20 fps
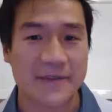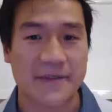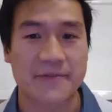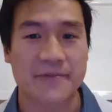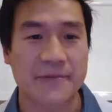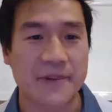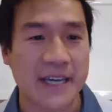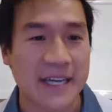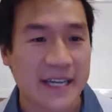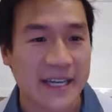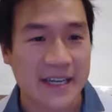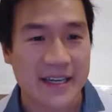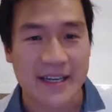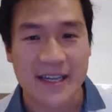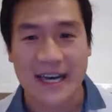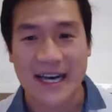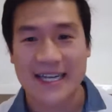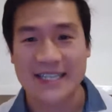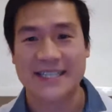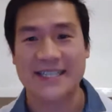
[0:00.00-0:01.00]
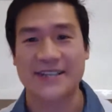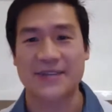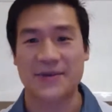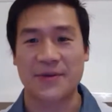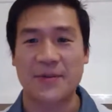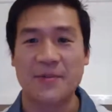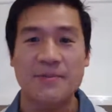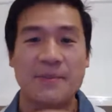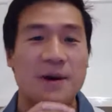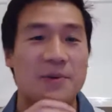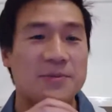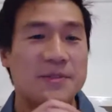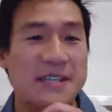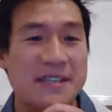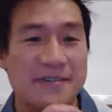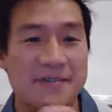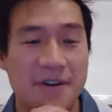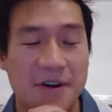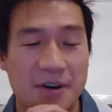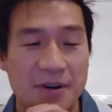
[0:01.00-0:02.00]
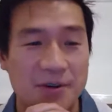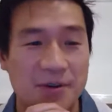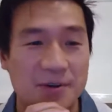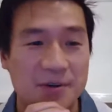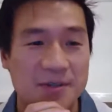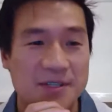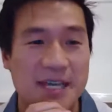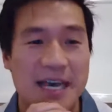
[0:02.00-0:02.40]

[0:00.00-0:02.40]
reading glasses or multifocals